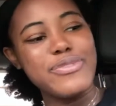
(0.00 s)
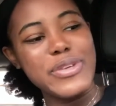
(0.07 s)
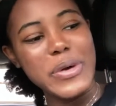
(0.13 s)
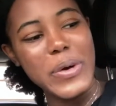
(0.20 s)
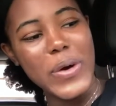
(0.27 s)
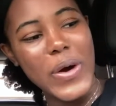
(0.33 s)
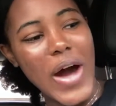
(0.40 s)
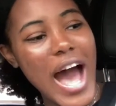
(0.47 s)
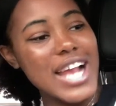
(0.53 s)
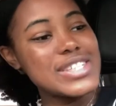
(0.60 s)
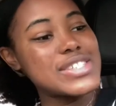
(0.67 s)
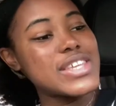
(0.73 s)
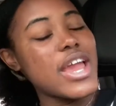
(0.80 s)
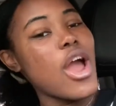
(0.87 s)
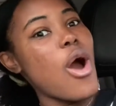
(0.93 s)
fuel. I
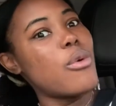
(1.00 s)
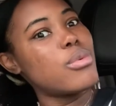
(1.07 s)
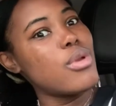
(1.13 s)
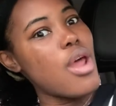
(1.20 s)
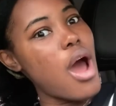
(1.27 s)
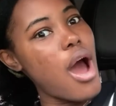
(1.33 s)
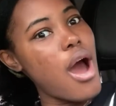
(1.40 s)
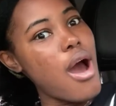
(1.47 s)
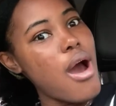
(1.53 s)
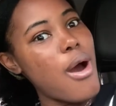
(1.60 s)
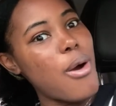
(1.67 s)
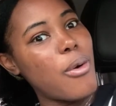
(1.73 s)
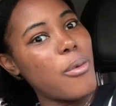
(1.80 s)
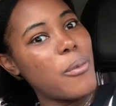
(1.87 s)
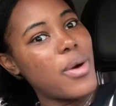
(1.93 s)
say, oh
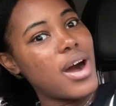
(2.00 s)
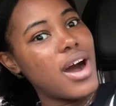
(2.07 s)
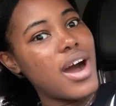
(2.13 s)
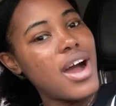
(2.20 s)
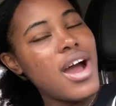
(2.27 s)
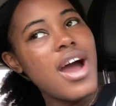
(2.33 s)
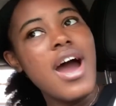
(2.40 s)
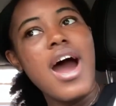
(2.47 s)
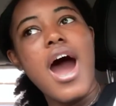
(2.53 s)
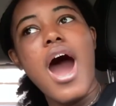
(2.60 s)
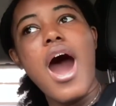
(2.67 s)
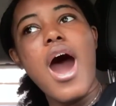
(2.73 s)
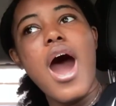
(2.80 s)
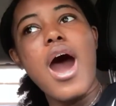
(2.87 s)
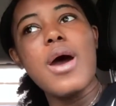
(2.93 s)
no,
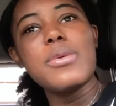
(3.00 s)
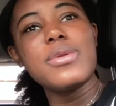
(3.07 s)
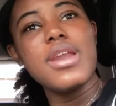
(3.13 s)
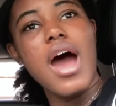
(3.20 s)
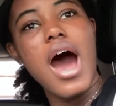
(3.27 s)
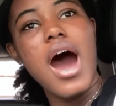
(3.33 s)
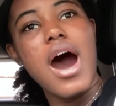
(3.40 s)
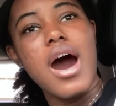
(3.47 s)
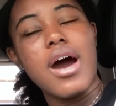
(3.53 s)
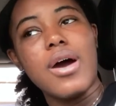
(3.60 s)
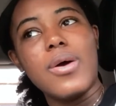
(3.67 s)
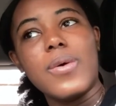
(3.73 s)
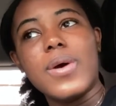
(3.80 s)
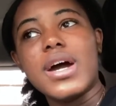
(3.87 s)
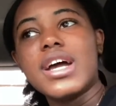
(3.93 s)
oh
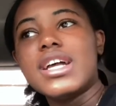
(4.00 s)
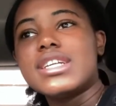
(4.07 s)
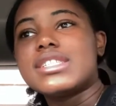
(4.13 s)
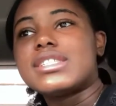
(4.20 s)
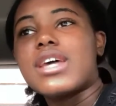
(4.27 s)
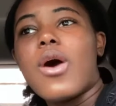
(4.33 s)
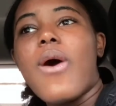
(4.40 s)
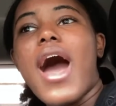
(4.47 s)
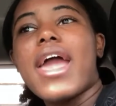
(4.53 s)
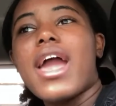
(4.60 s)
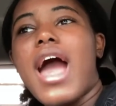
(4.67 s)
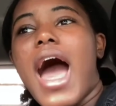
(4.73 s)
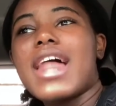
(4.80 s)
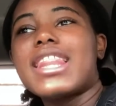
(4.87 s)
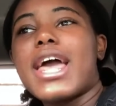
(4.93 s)
no. So
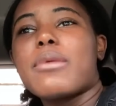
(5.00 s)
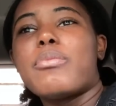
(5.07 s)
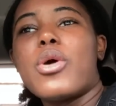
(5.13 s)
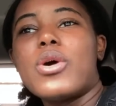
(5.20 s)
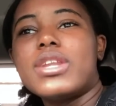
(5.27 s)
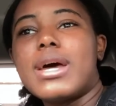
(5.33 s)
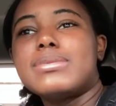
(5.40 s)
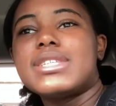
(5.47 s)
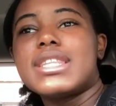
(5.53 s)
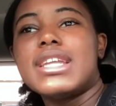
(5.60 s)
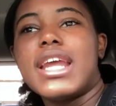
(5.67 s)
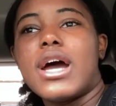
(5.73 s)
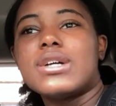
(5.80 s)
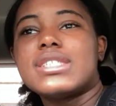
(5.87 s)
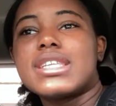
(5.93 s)
I like pulled up to the
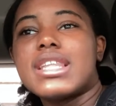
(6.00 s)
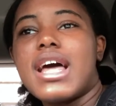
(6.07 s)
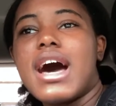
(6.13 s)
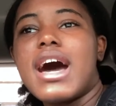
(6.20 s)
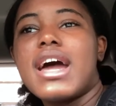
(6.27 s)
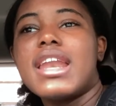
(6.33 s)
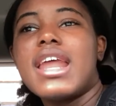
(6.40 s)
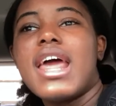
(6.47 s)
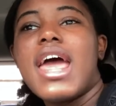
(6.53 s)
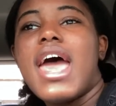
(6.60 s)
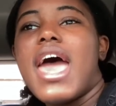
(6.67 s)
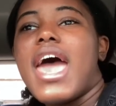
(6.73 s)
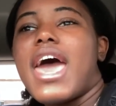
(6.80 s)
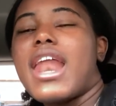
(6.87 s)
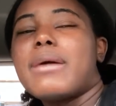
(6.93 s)
nail salon,
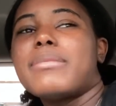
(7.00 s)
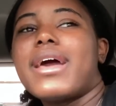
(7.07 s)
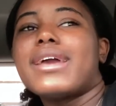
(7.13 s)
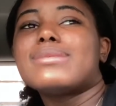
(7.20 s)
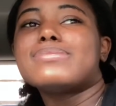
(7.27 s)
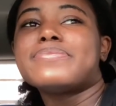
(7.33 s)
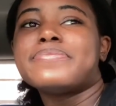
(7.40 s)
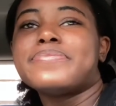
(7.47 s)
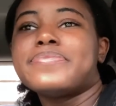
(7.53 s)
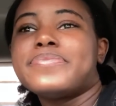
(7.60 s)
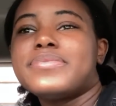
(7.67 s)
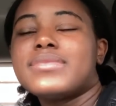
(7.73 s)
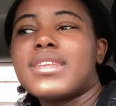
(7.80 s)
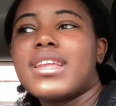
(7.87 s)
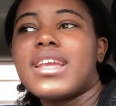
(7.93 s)
and I'm like,
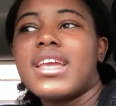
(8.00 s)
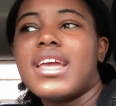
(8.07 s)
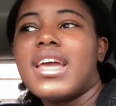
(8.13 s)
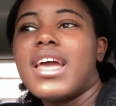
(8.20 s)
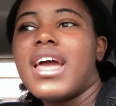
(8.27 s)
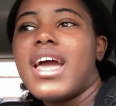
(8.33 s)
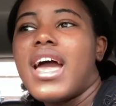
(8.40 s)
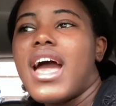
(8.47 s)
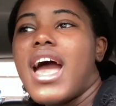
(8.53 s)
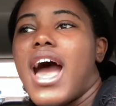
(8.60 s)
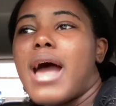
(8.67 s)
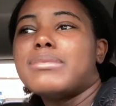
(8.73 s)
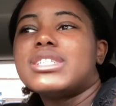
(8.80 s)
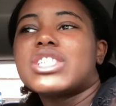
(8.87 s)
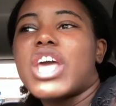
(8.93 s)

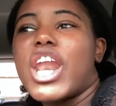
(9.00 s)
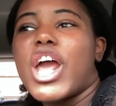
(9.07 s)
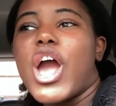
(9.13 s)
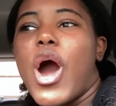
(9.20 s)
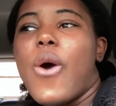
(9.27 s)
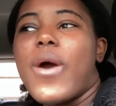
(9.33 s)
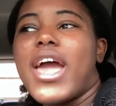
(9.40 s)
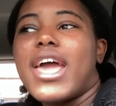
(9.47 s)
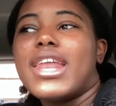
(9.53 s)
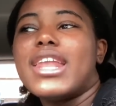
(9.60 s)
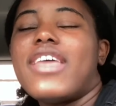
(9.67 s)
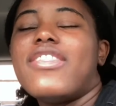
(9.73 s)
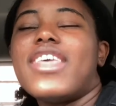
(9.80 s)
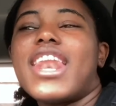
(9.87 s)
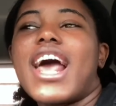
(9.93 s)
I'm just gonna go in.
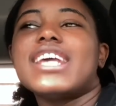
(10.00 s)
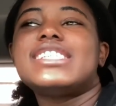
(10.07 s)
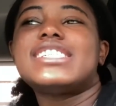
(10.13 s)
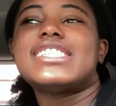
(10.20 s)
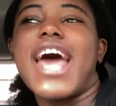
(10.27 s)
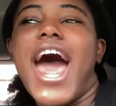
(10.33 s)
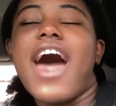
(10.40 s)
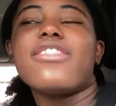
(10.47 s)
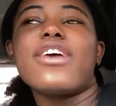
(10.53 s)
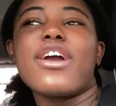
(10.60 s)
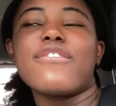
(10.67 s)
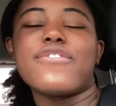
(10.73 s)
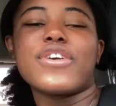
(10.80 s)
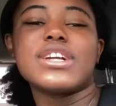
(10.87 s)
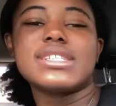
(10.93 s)
then I sat there
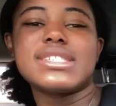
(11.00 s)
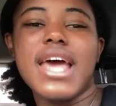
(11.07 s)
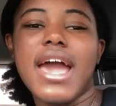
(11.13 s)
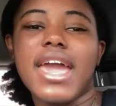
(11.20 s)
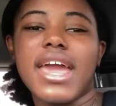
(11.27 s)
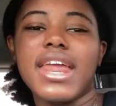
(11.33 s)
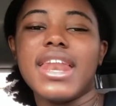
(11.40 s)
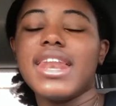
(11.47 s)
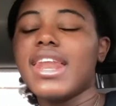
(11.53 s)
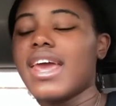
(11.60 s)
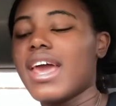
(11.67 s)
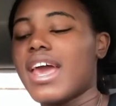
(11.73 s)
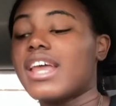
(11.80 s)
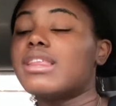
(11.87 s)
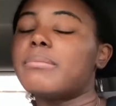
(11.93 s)
for a second
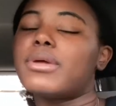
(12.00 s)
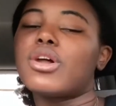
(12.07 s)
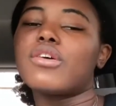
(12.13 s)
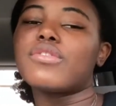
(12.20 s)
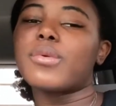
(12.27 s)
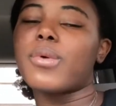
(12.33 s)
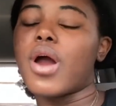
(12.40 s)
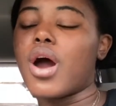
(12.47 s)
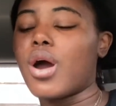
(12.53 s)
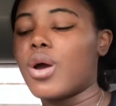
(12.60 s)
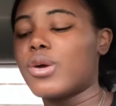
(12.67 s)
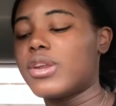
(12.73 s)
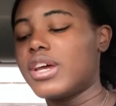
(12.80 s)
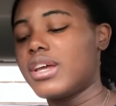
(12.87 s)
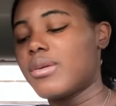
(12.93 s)
in the middle of the
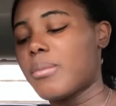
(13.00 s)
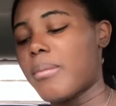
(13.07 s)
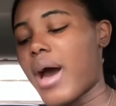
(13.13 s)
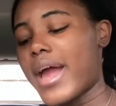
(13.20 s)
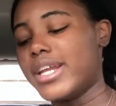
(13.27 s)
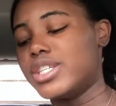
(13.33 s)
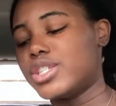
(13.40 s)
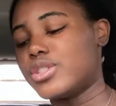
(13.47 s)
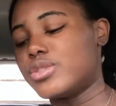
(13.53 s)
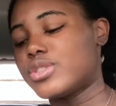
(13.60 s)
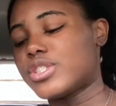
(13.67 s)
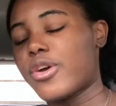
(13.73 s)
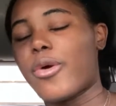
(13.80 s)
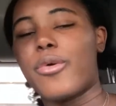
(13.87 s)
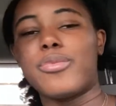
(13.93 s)
road, mind you,
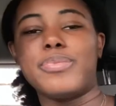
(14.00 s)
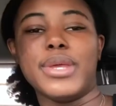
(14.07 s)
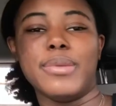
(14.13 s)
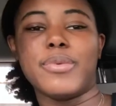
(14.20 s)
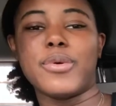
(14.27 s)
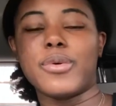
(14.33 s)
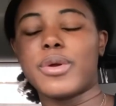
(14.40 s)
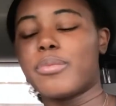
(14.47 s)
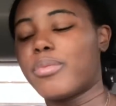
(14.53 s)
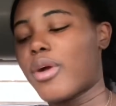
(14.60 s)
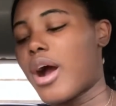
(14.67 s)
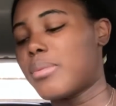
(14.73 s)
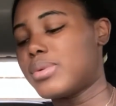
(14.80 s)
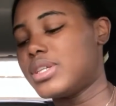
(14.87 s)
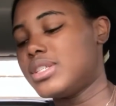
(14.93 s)
so people were
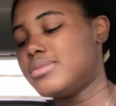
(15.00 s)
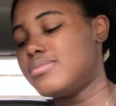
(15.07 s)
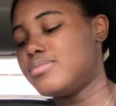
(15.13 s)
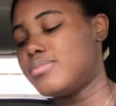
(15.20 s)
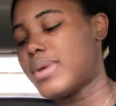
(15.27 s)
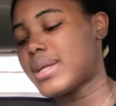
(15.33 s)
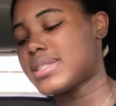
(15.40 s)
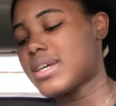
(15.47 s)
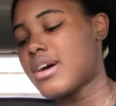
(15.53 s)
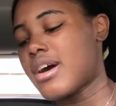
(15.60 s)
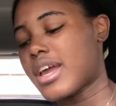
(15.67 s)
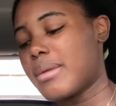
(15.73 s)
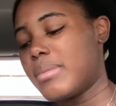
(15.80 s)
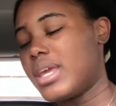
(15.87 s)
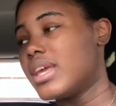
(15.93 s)
probably about to
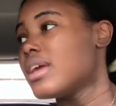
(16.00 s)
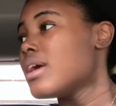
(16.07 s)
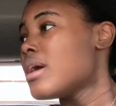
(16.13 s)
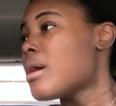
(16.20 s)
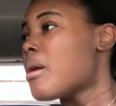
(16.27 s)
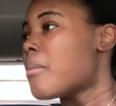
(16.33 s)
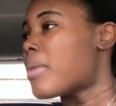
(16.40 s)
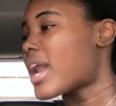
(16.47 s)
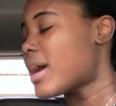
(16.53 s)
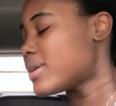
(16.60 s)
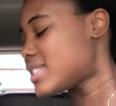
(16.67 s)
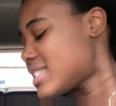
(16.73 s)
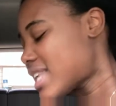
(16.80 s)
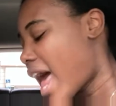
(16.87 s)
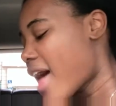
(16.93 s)
honk at me. But I
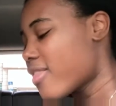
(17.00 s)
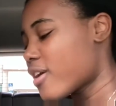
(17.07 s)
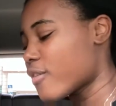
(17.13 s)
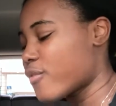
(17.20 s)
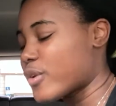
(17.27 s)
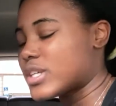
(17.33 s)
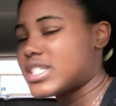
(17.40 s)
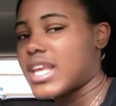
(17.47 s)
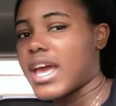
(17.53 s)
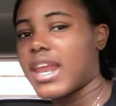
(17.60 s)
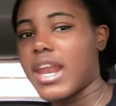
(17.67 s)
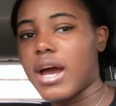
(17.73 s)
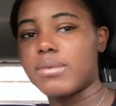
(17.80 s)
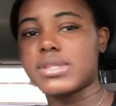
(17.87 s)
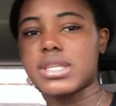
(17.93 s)
sat there for a second,
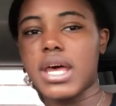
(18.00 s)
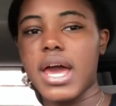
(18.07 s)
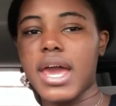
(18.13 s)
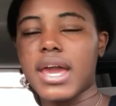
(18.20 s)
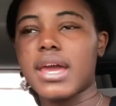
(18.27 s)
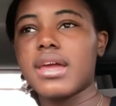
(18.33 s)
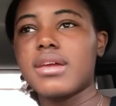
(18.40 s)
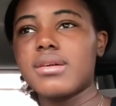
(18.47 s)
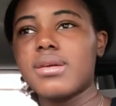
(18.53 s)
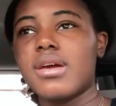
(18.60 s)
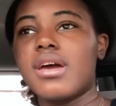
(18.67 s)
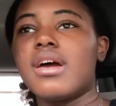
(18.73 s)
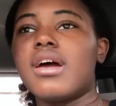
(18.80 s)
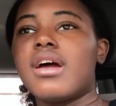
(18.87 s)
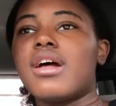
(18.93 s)
and I was like,
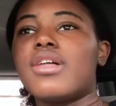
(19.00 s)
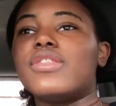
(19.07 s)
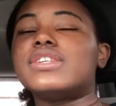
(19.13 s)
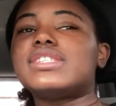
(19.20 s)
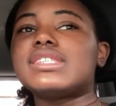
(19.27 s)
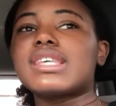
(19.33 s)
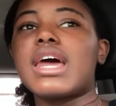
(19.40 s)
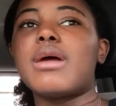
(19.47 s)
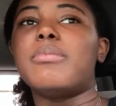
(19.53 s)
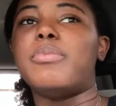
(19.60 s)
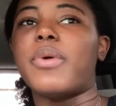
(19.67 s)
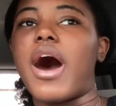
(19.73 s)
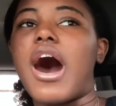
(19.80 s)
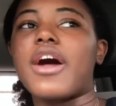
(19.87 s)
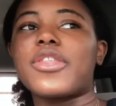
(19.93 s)
this is gonna
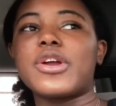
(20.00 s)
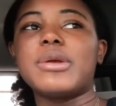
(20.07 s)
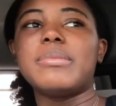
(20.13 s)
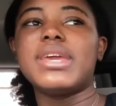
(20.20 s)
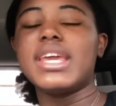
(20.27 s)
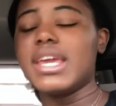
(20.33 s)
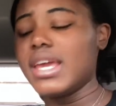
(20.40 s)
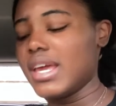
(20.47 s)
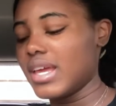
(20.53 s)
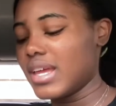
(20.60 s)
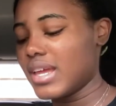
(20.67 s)
bother me